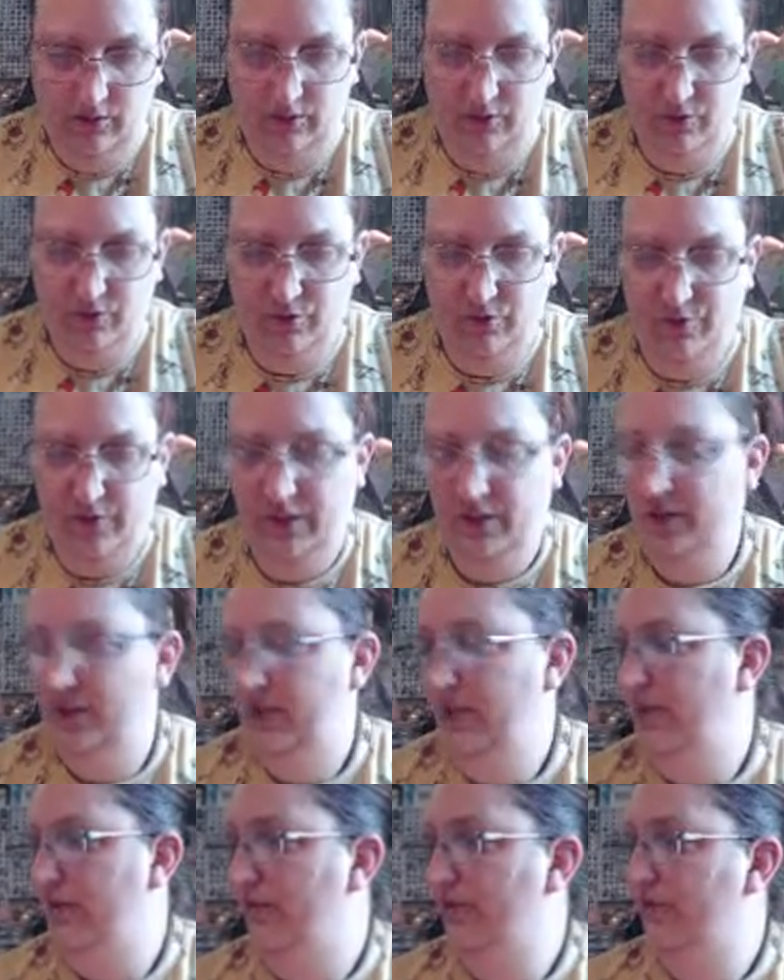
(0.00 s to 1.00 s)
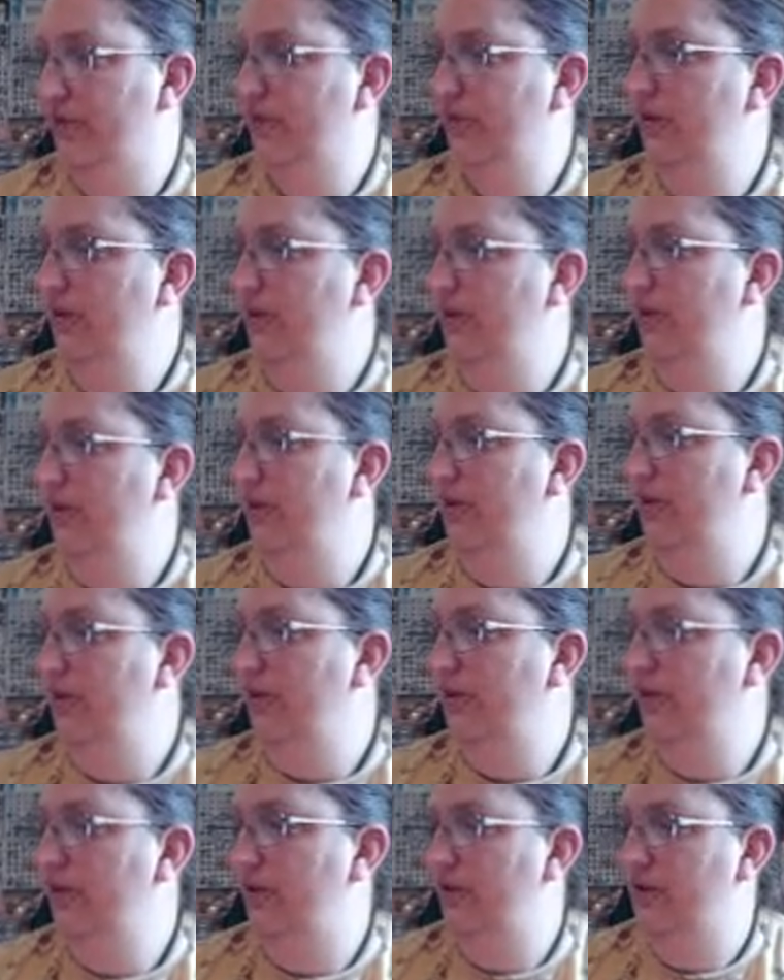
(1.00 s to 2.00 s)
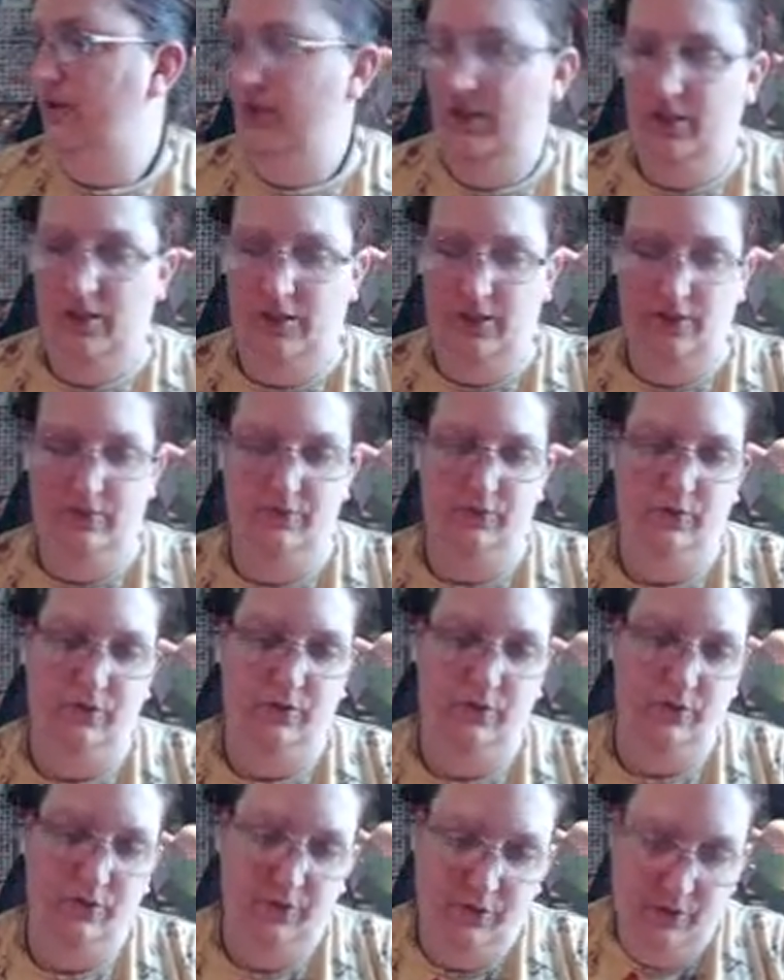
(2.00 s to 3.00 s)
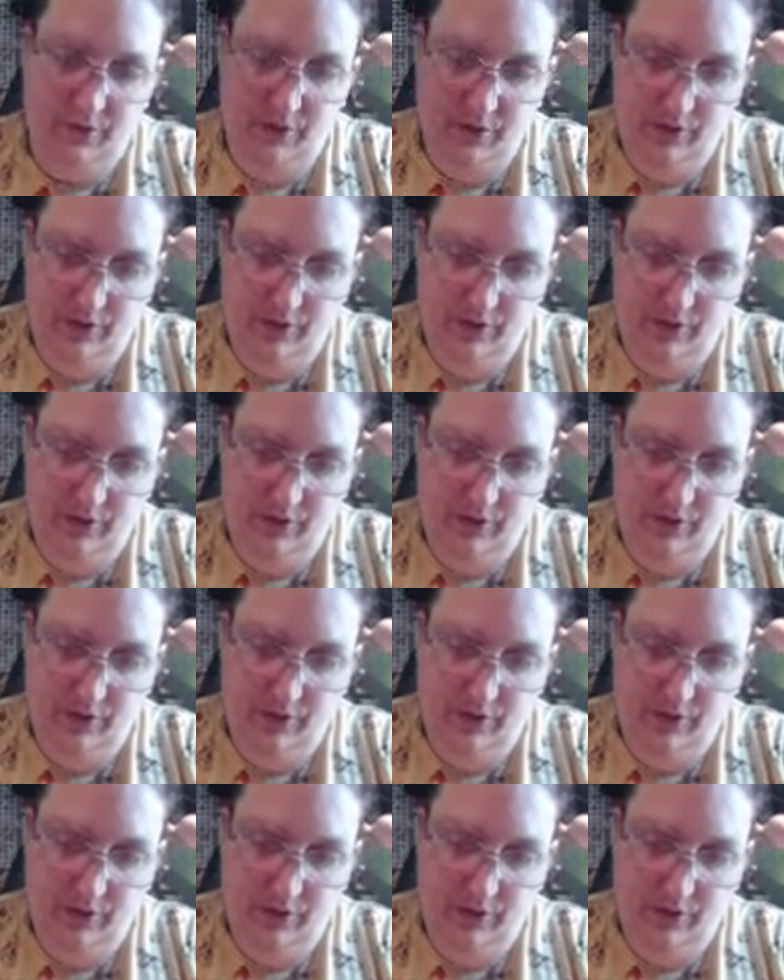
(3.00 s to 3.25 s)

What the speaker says: trick there that I've learned